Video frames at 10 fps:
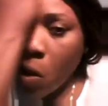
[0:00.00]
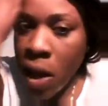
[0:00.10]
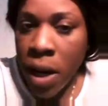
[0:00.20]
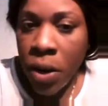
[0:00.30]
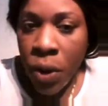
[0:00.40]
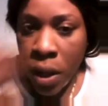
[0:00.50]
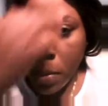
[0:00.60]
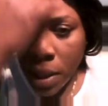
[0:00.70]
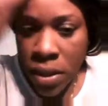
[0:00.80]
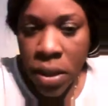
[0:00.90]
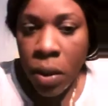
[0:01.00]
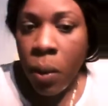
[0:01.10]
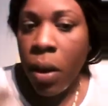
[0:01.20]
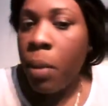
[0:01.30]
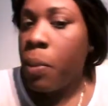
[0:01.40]
And I know you're meant to
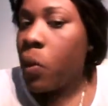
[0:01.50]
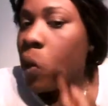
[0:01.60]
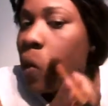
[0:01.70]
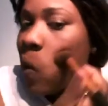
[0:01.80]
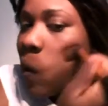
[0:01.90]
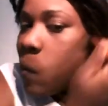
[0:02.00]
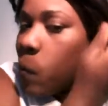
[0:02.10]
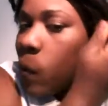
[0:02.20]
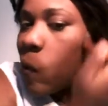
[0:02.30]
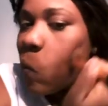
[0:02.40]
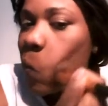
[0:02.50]
go up and that, but